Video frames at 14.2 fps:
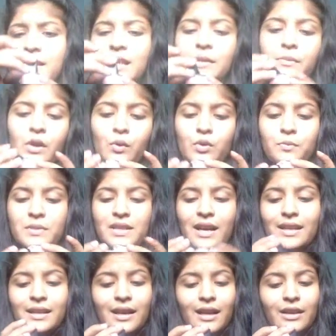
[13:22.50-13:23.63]
say, nude
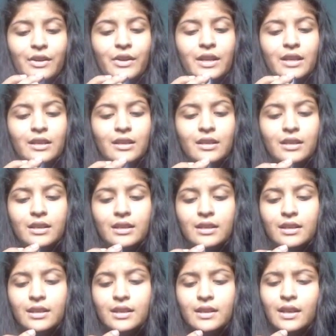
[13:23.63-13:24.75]
metallic color in
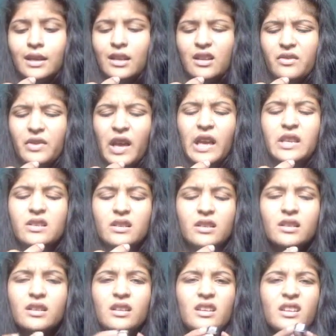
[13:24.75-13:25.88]
the color red.
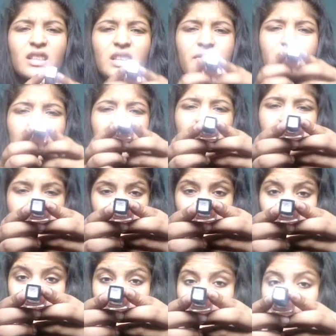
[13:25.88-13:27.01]
They've written
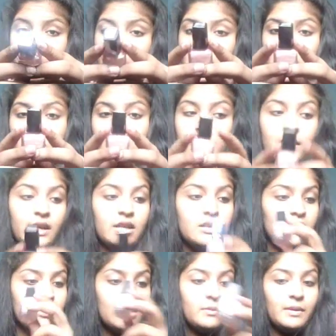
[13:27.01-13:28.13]
red, but I don't think it's red,
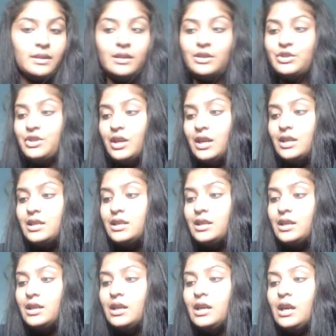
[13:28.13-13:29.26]
it's some other shade.
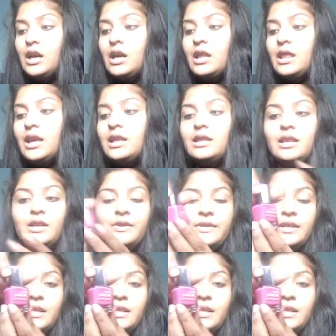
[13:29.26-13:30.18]
Then there's